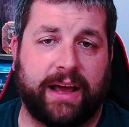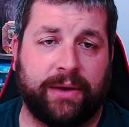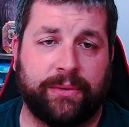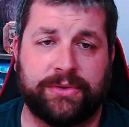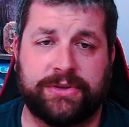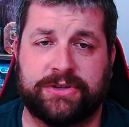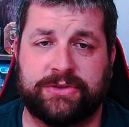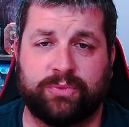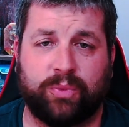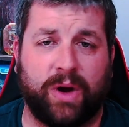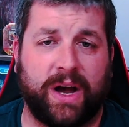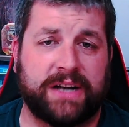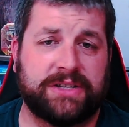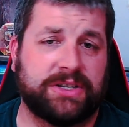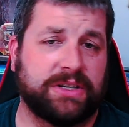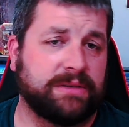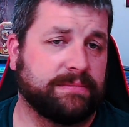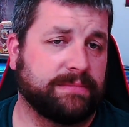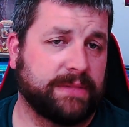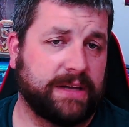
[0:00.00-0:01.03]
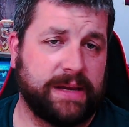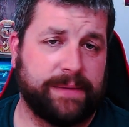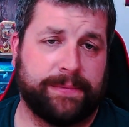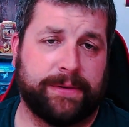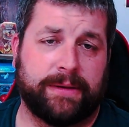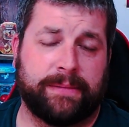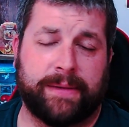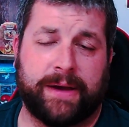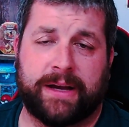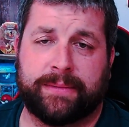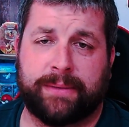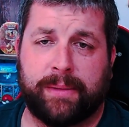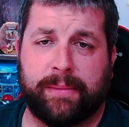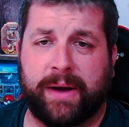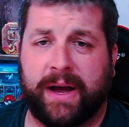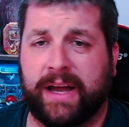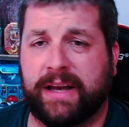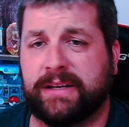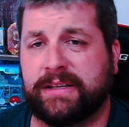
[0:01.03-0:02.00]
would just watch it, keep it in the back of my
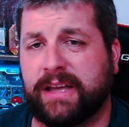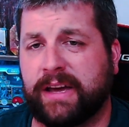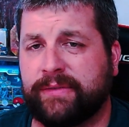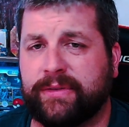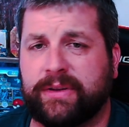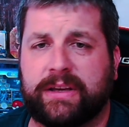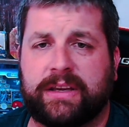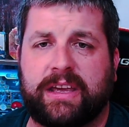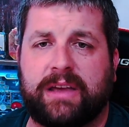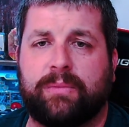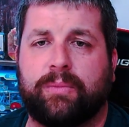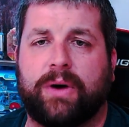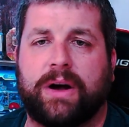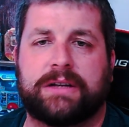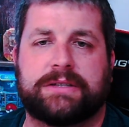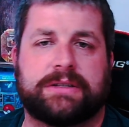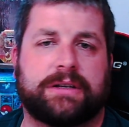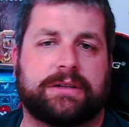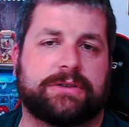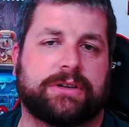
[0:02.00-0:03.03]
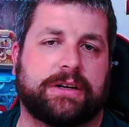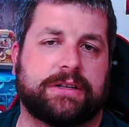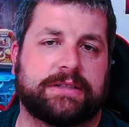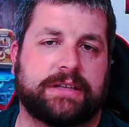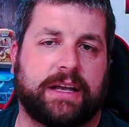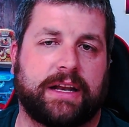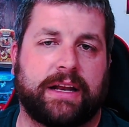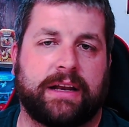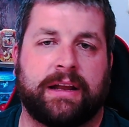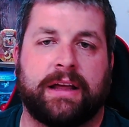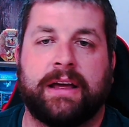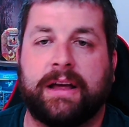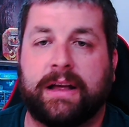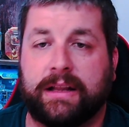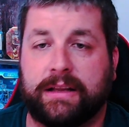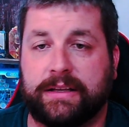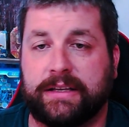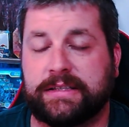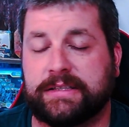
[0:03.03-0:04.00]
mind, definitely keep watching the charts on it,
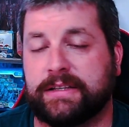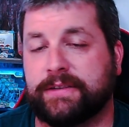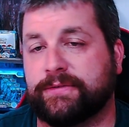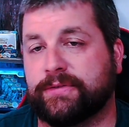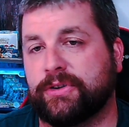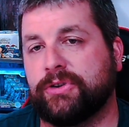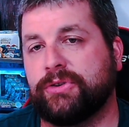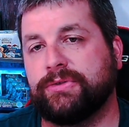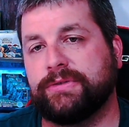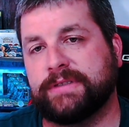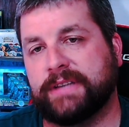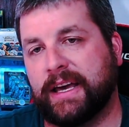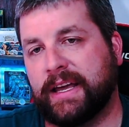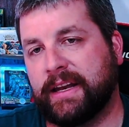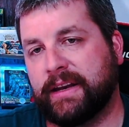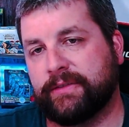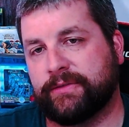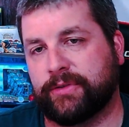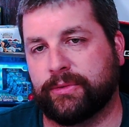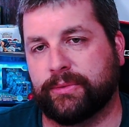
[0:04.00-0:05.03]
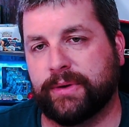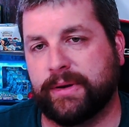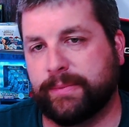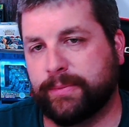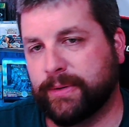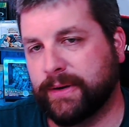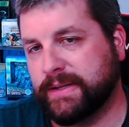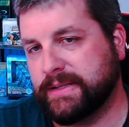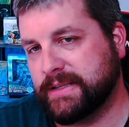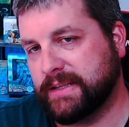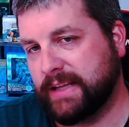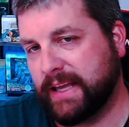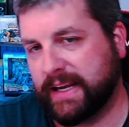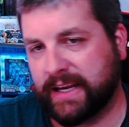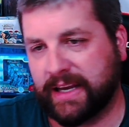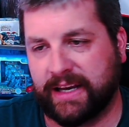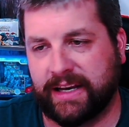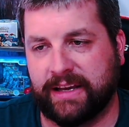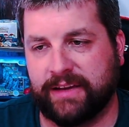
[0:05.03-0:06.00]
listen for news on it, for reprints and
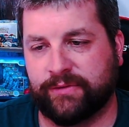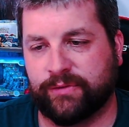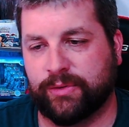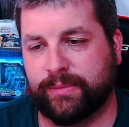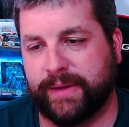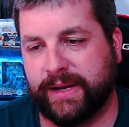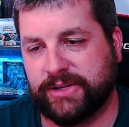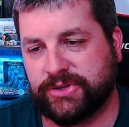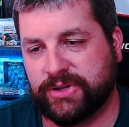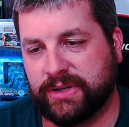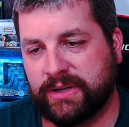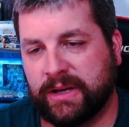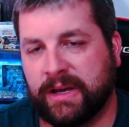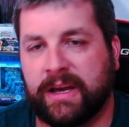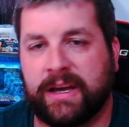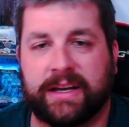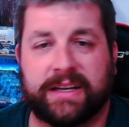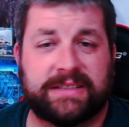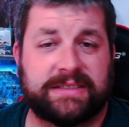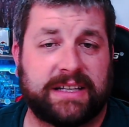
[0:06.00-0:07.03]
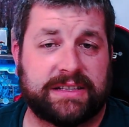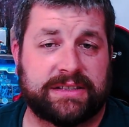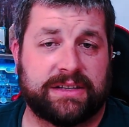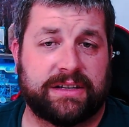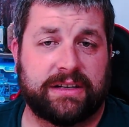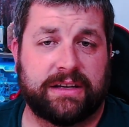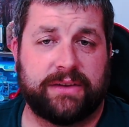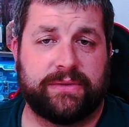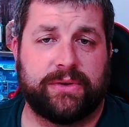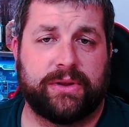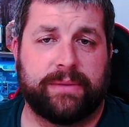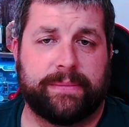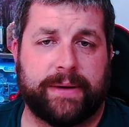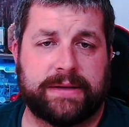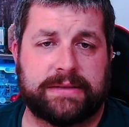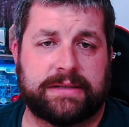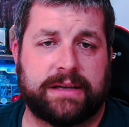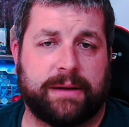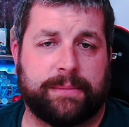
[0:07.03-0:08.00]
that kind of information, because that's going to give you the
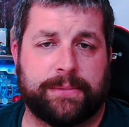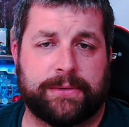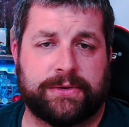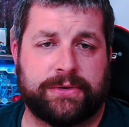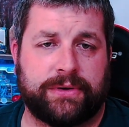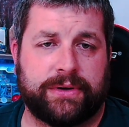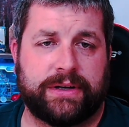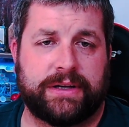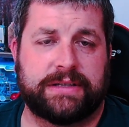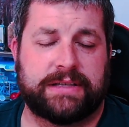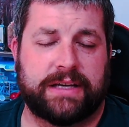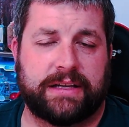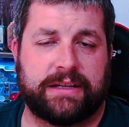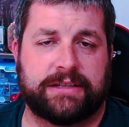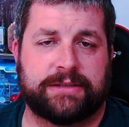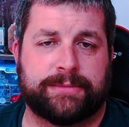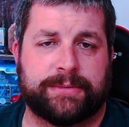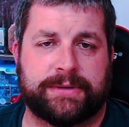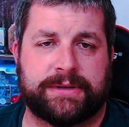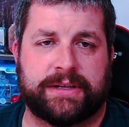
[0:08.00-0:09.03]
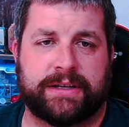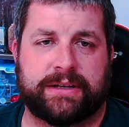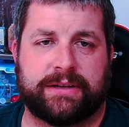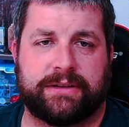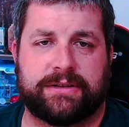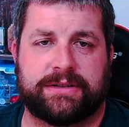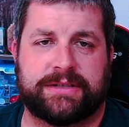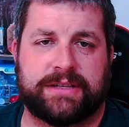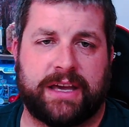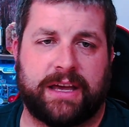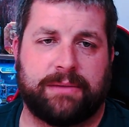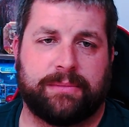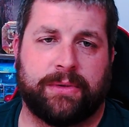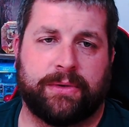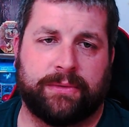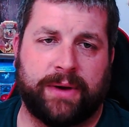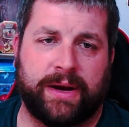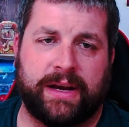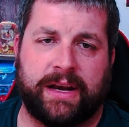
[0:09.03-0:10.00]
best opportunities on this particular set.
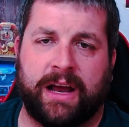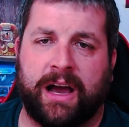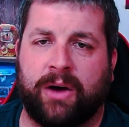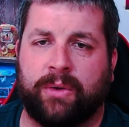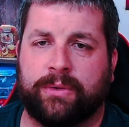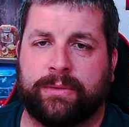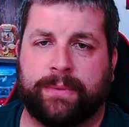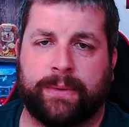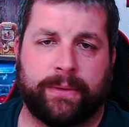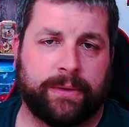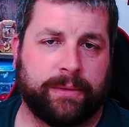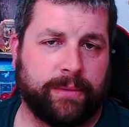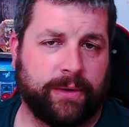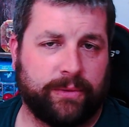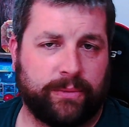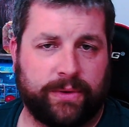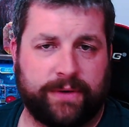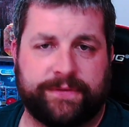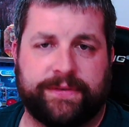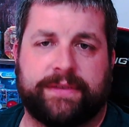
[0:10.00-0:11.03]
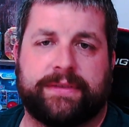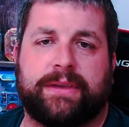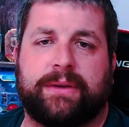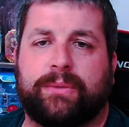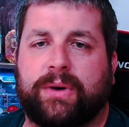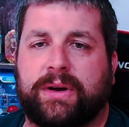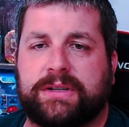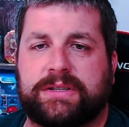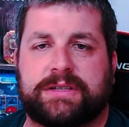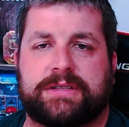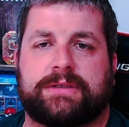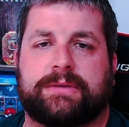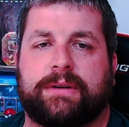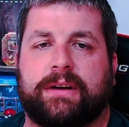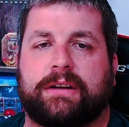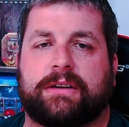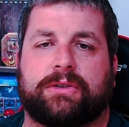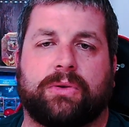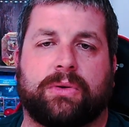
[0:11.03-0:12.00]
But right now with Pokemon 151 just
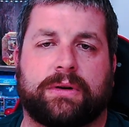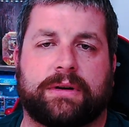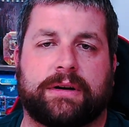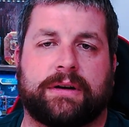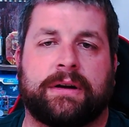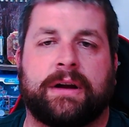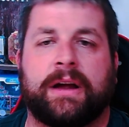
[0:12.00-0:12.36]
around the corner,